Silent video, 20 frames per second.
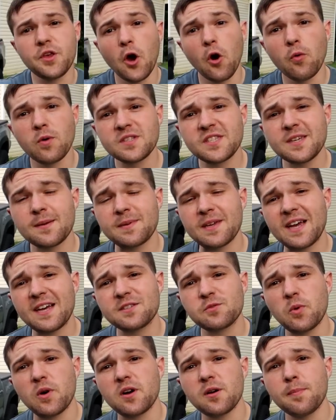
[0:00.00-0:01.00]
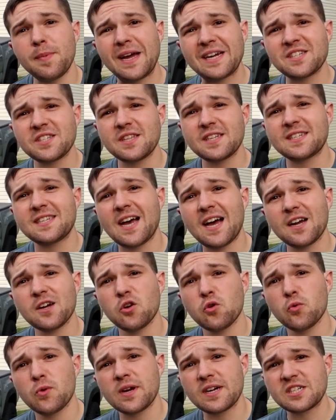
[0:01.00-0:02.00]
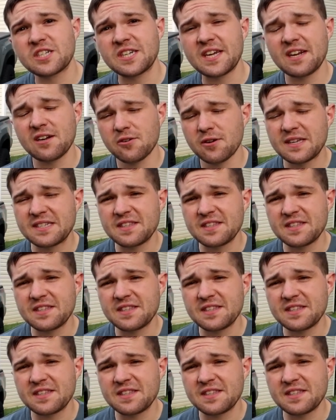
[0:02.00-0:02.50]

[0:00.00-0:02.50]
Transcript: Yo, what's up guys? Welcome back to the Taco Rick channel.